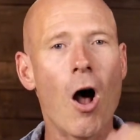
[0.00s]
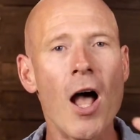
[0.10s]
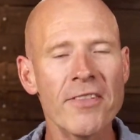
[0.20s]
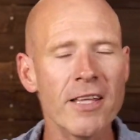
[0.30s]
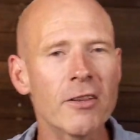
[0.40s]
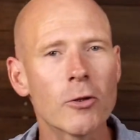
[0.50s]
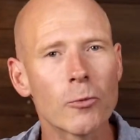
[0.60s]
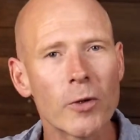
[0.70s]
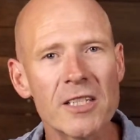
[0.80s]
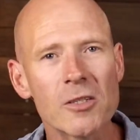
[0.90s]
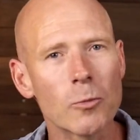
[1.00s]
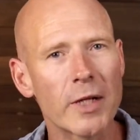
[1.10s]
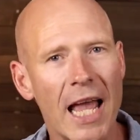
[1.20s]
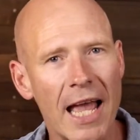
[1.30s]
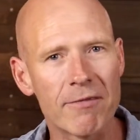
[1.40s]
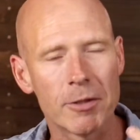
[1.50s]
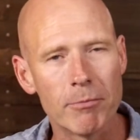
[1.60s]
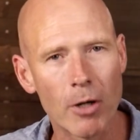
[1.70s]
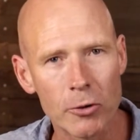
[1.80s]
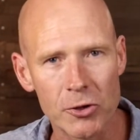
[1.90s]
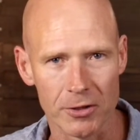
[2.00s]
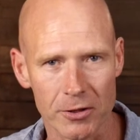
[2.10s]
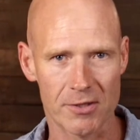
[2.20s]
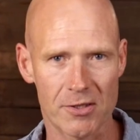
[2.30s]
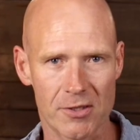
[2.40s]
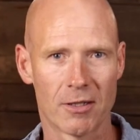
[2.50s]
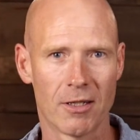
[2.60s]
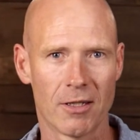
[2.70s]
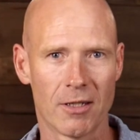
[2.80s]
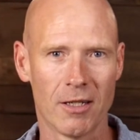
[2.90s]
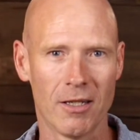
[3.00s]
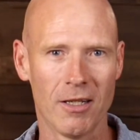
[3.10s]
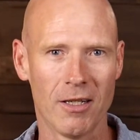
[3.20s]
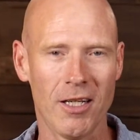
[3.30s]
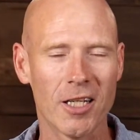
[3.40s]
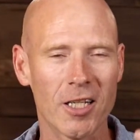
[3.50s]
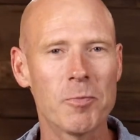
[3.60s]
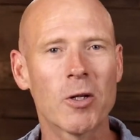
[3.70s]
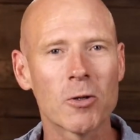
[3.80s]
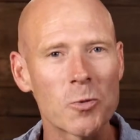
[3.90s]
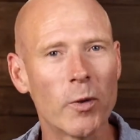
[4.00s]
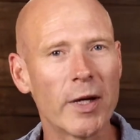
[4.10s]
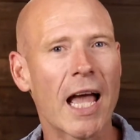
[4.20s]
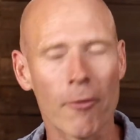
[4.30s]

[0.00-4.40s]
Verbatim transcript: I think the reason we have emotions is because we